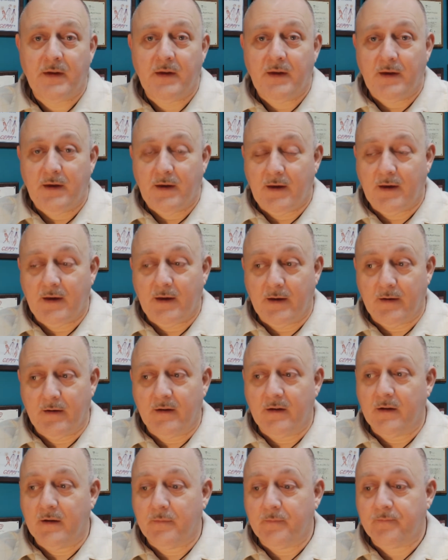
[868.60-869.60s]
And
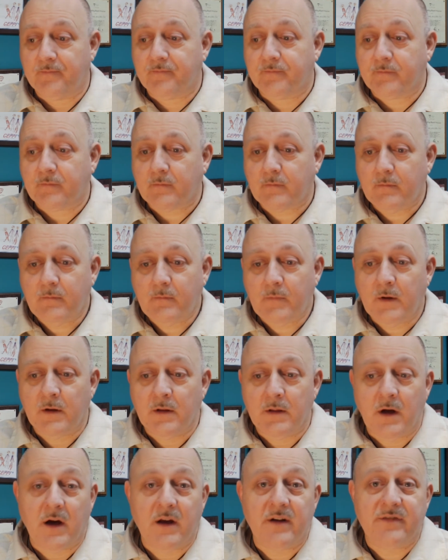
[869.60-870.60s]
a
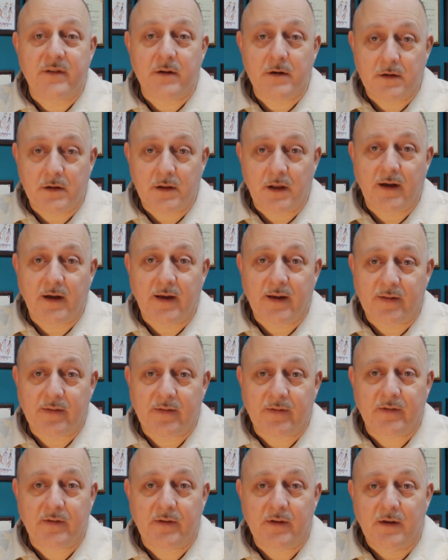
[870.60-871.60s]
lot of our clients
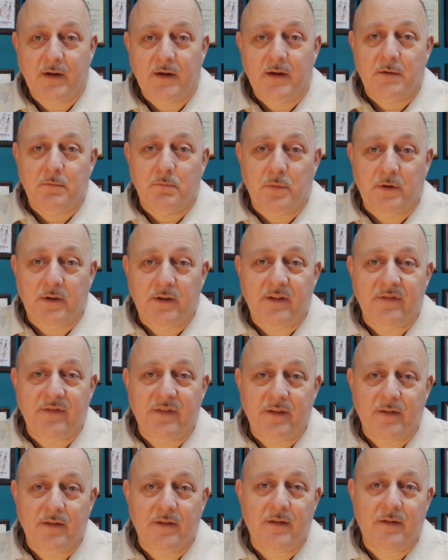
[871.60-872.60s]
believe
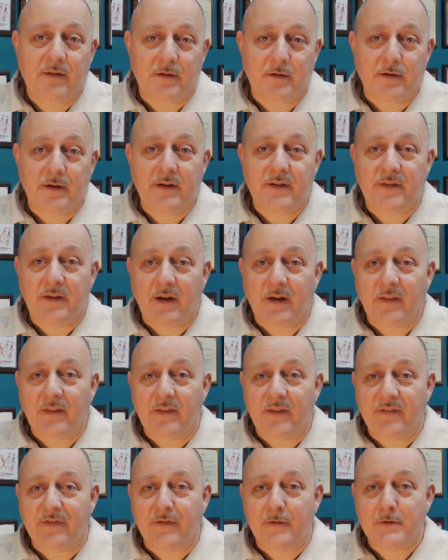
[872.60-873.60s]
in the theory that
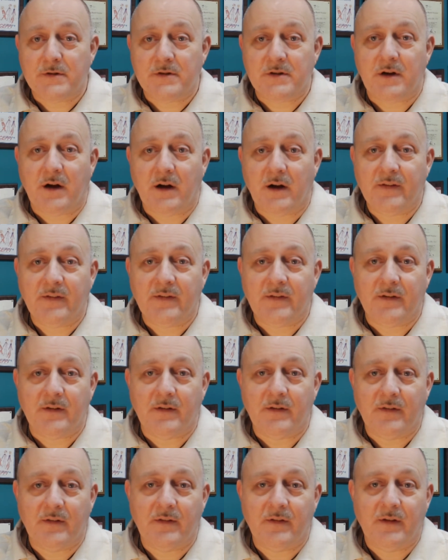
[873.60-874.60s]
the first cost
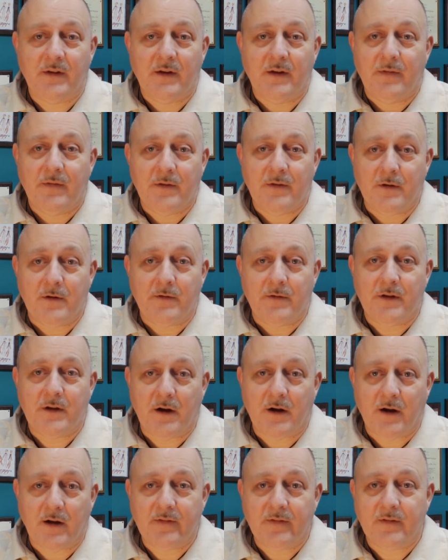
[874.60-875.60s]
is the only
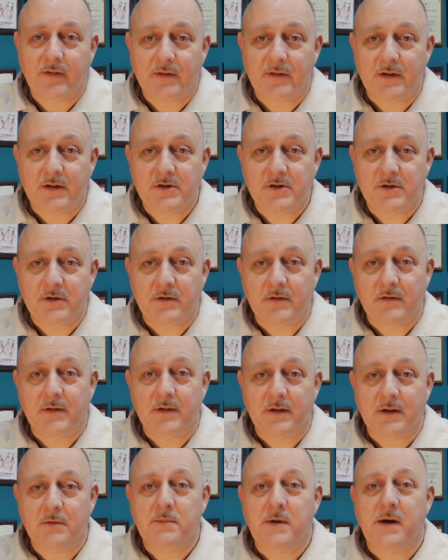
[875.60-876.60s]
cost that they should
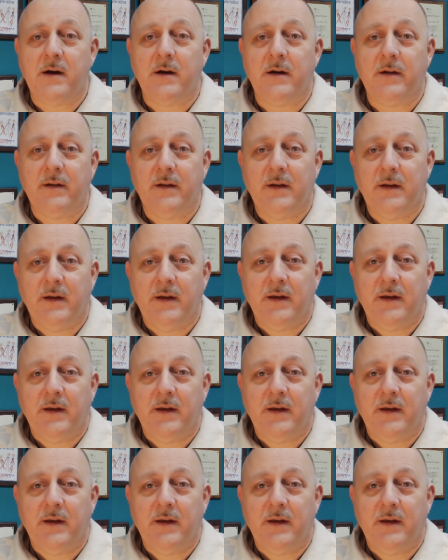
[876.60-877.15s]
think about,